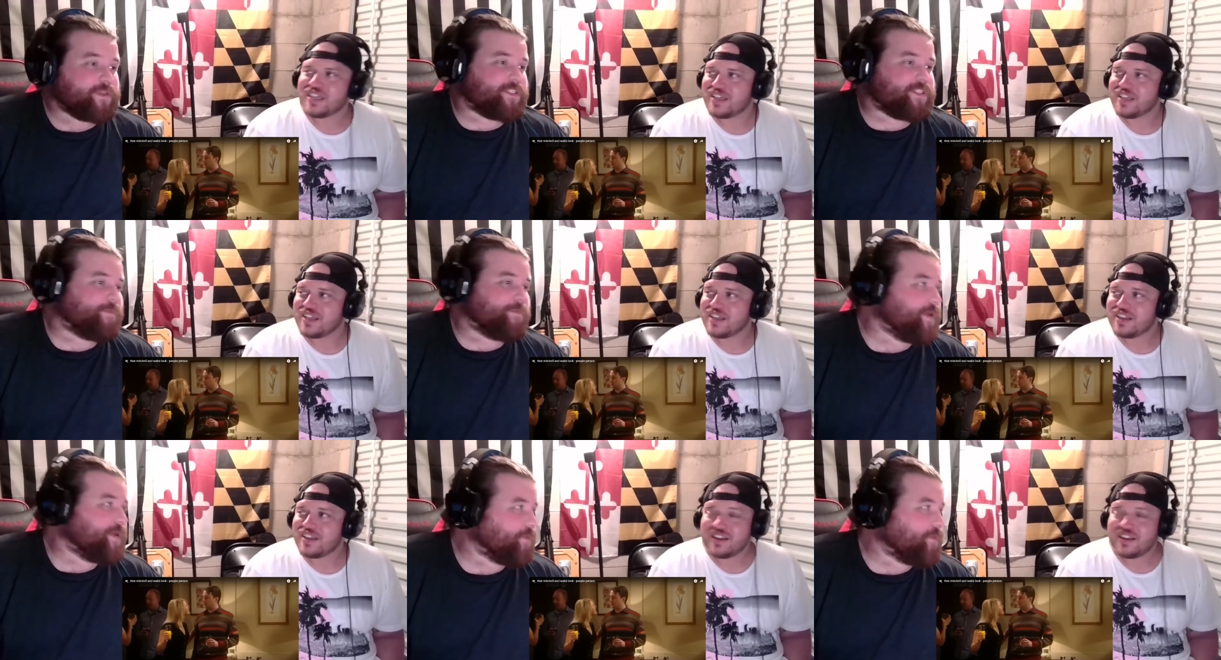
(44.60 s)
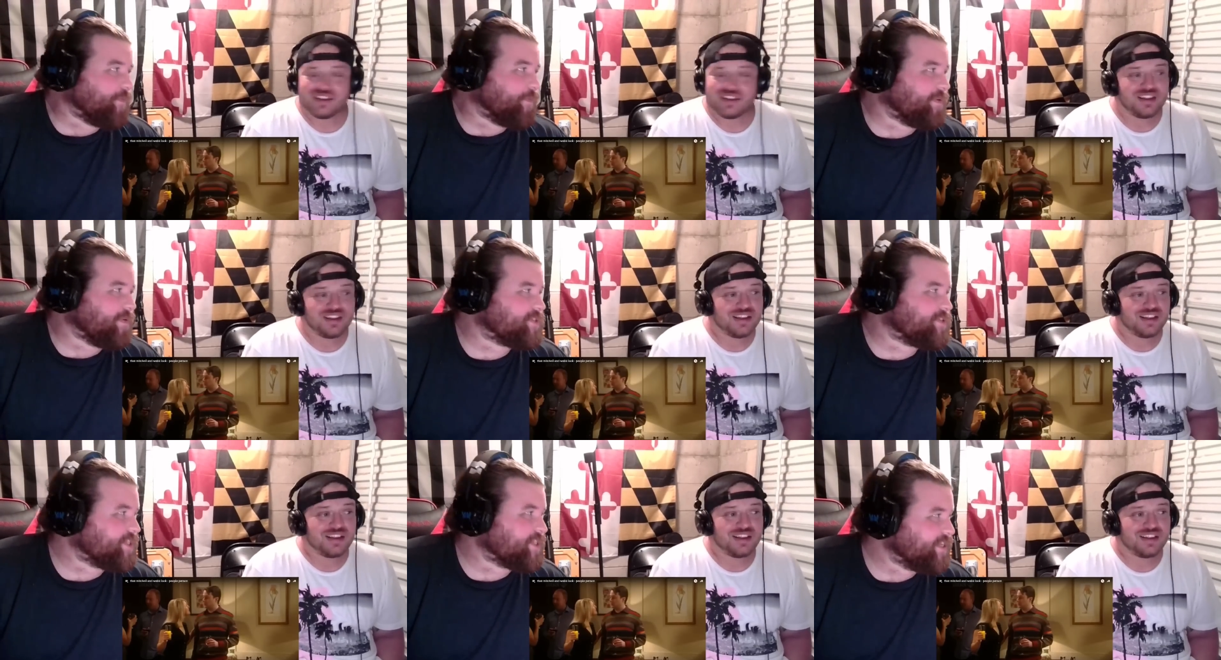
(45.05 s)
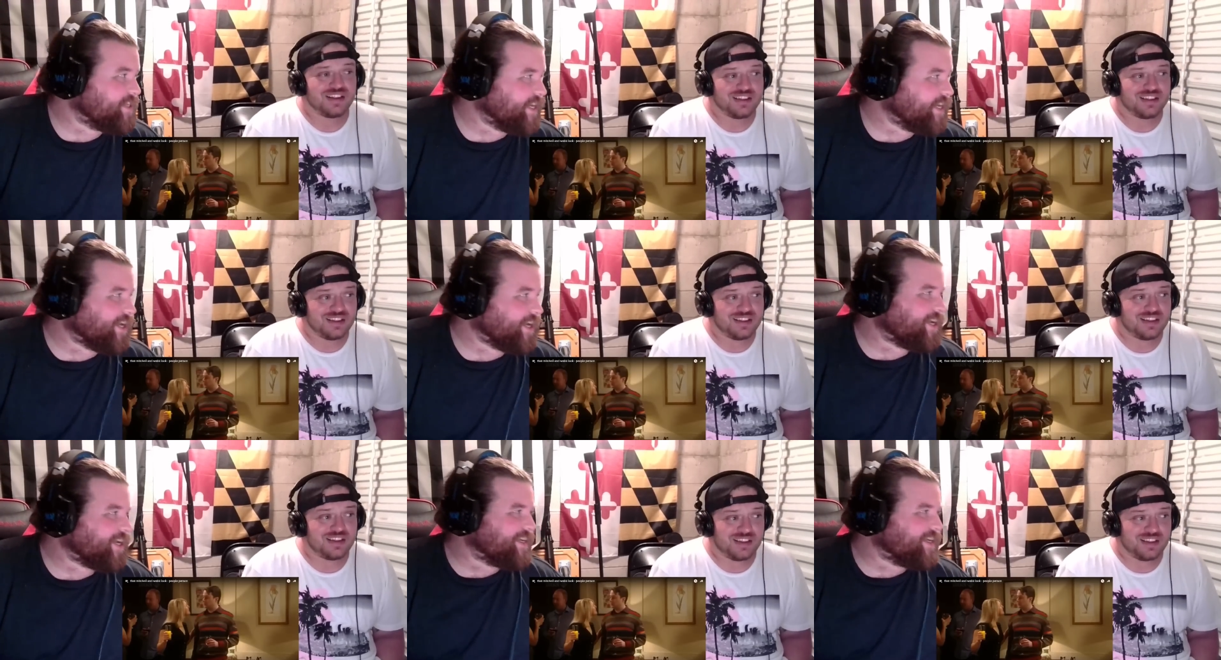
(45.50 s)
Speaker 1: the people person
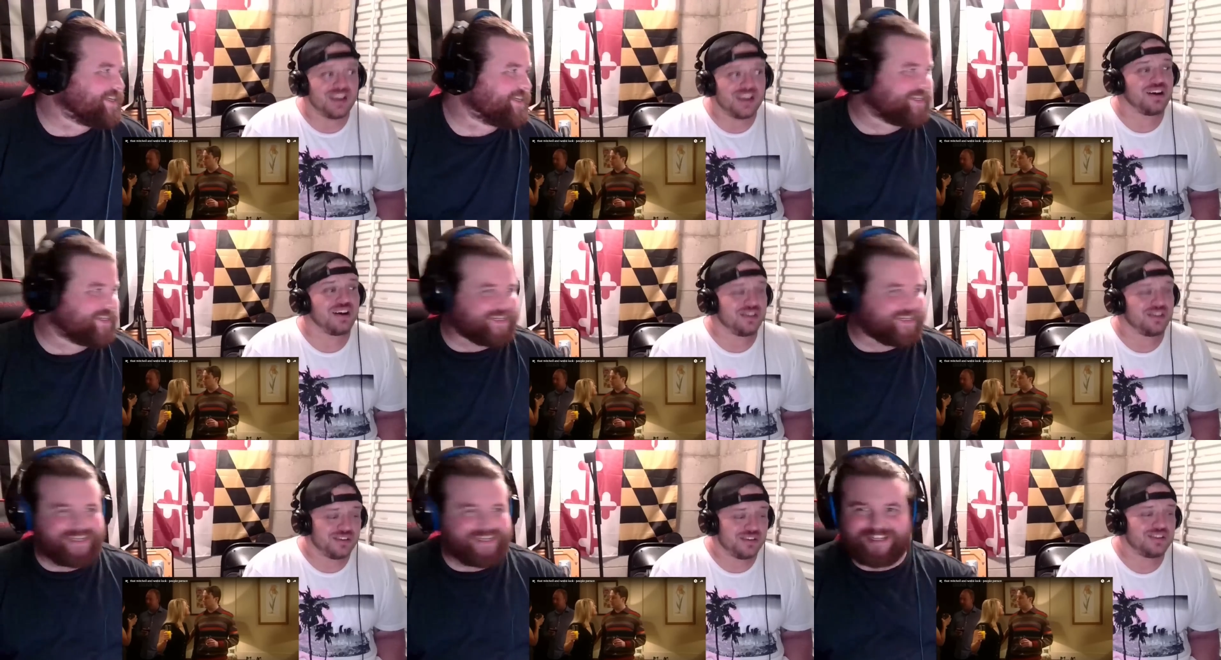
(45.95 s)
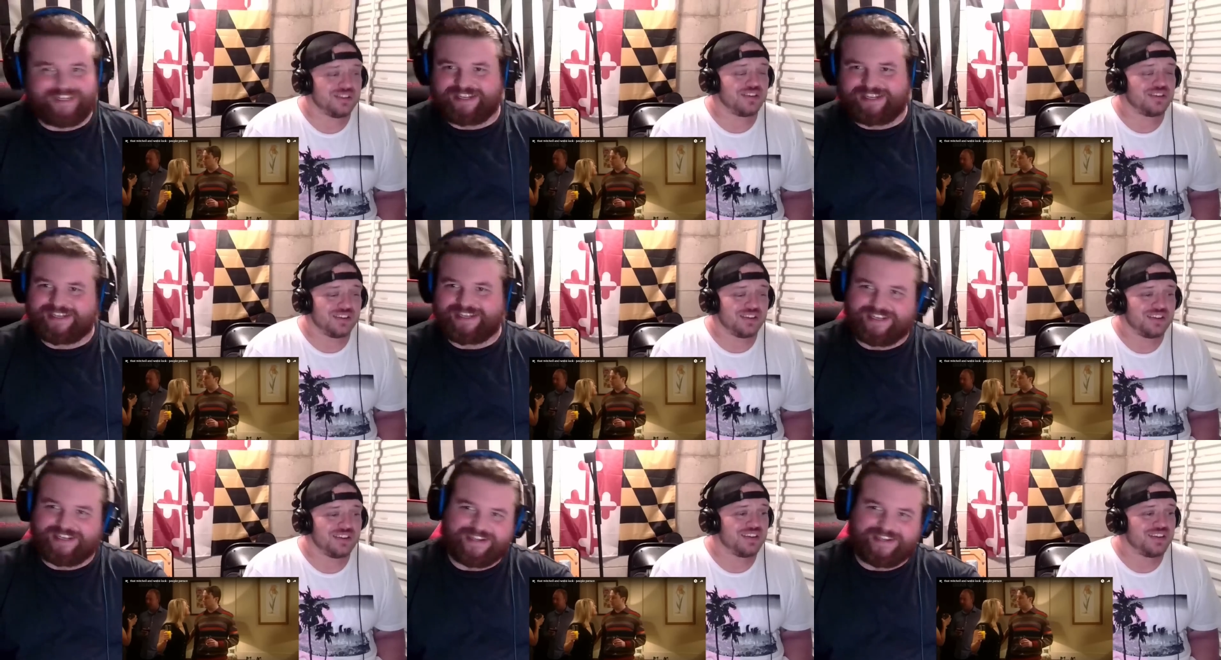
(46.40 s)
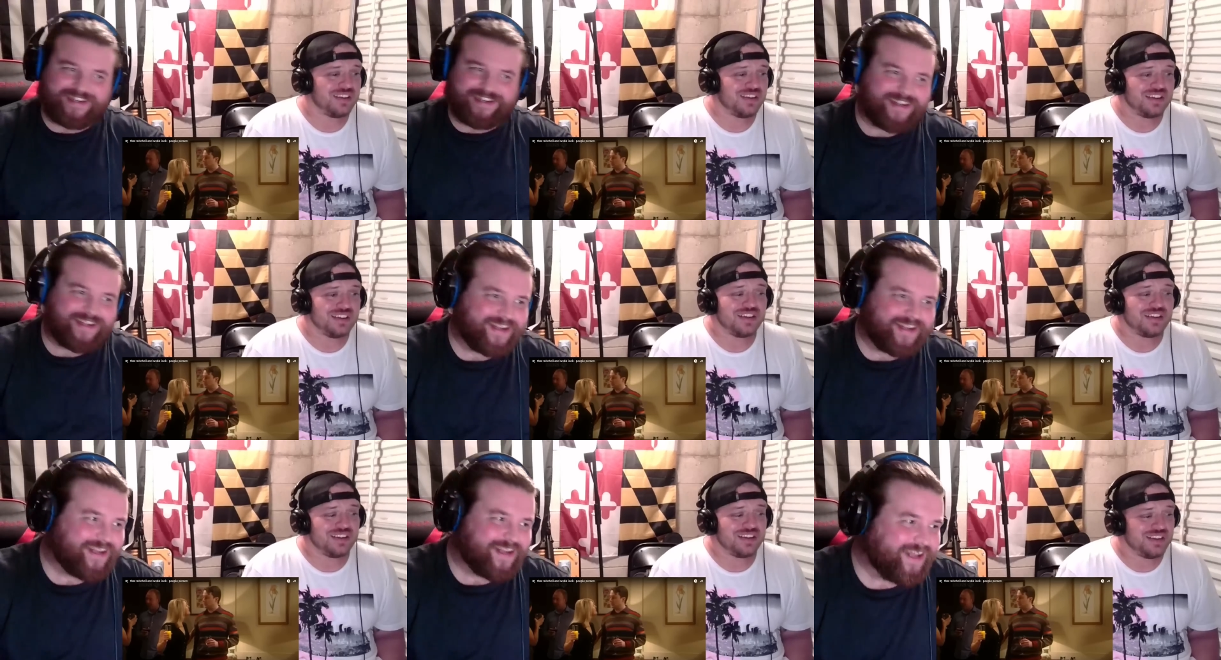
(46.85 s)
here. Yeah.
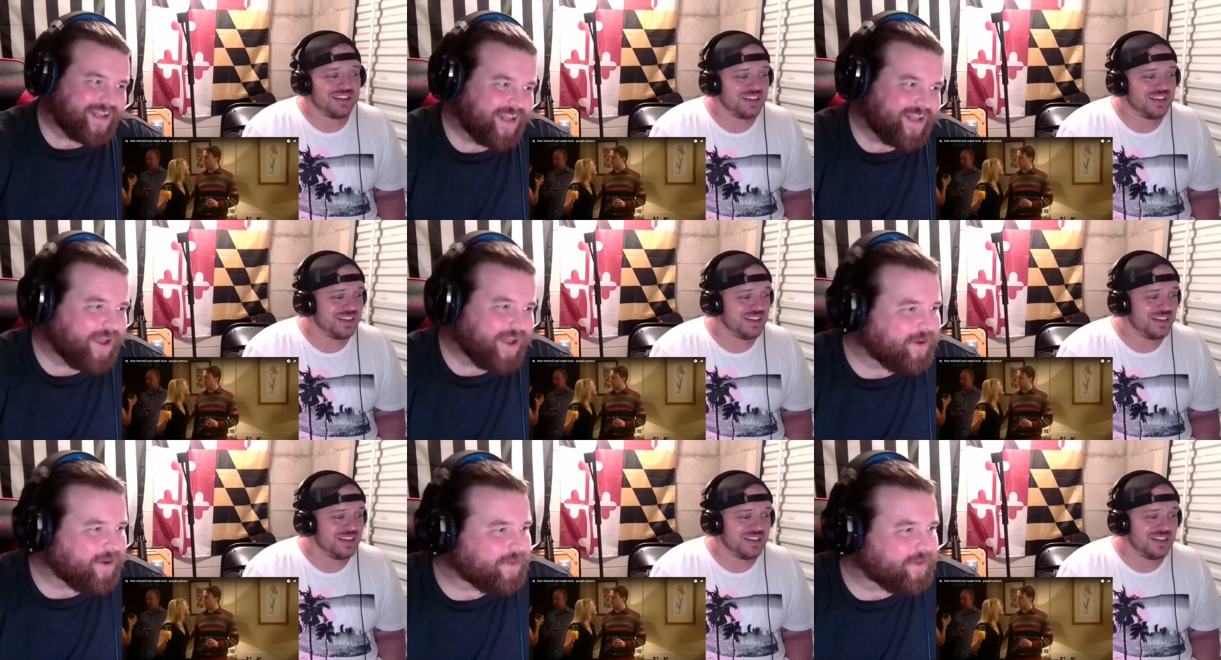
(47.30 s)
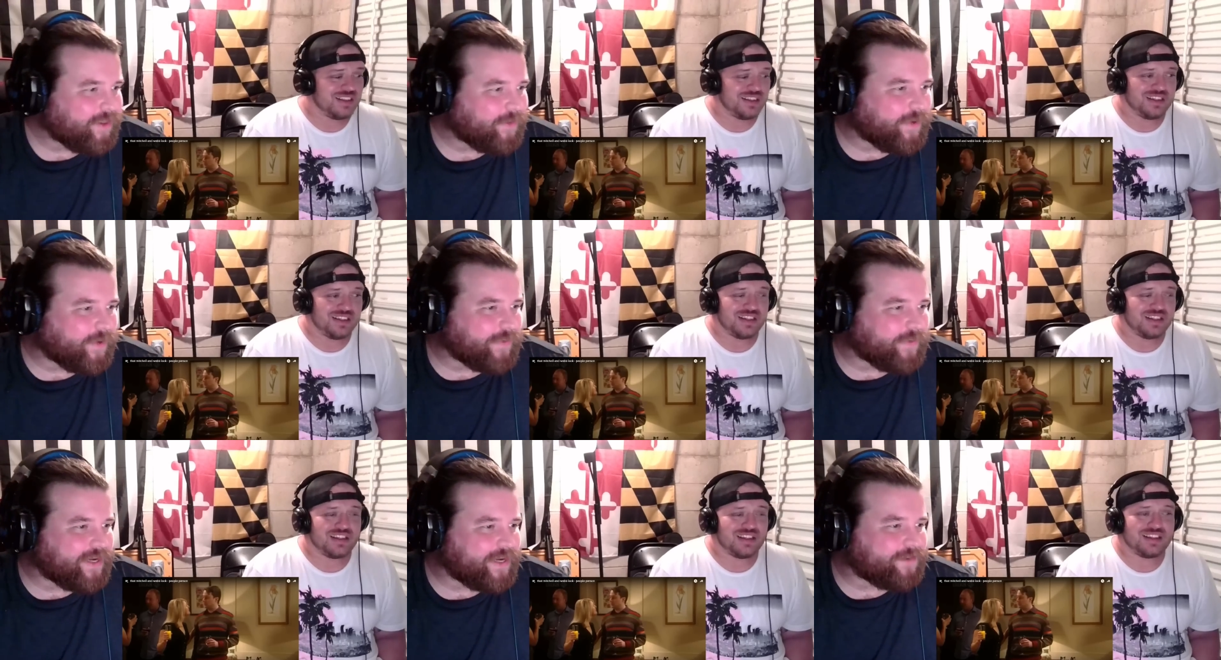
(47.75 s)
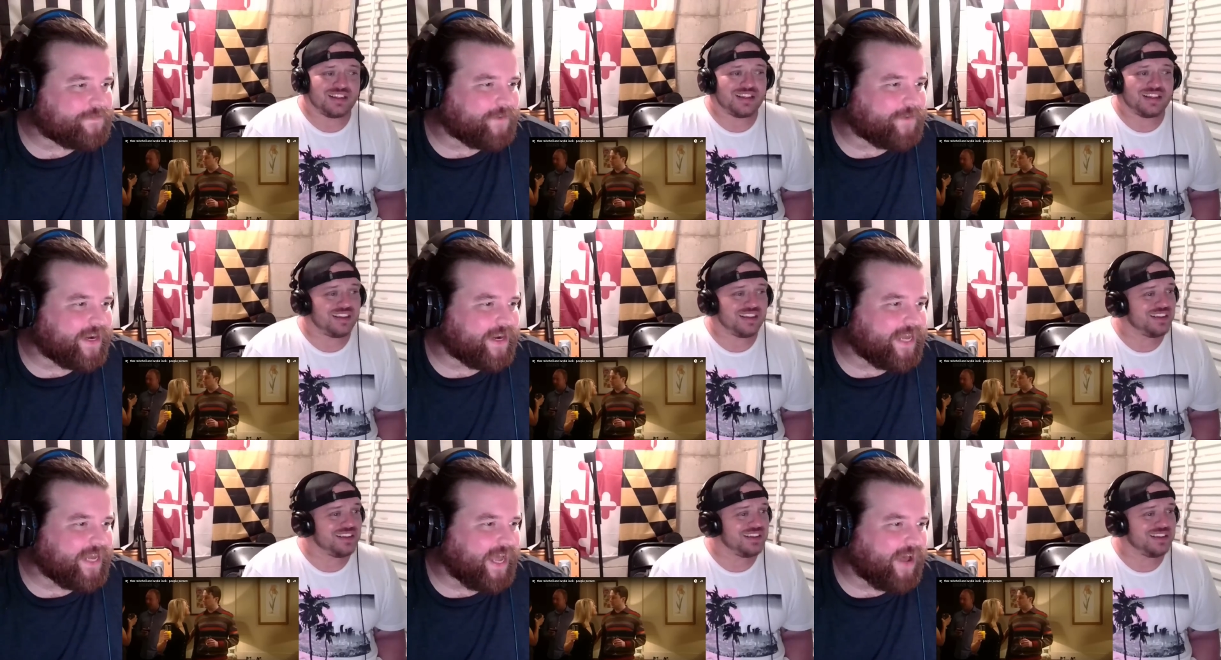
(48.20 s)
Only one way to
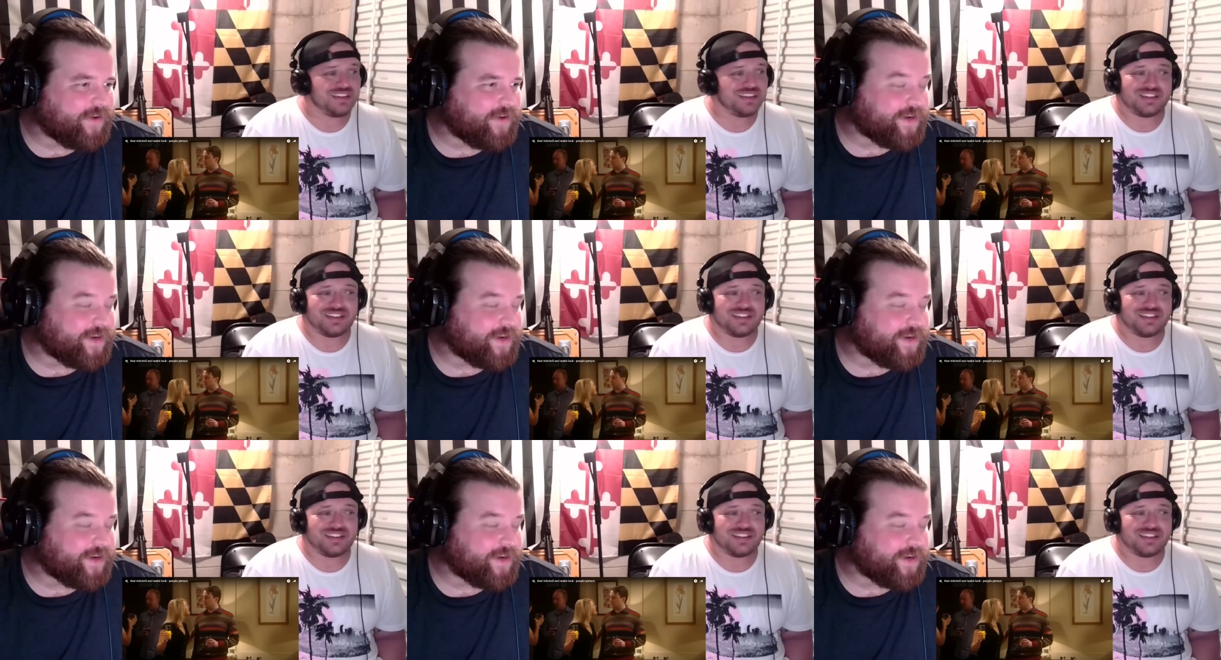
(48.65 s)
find out,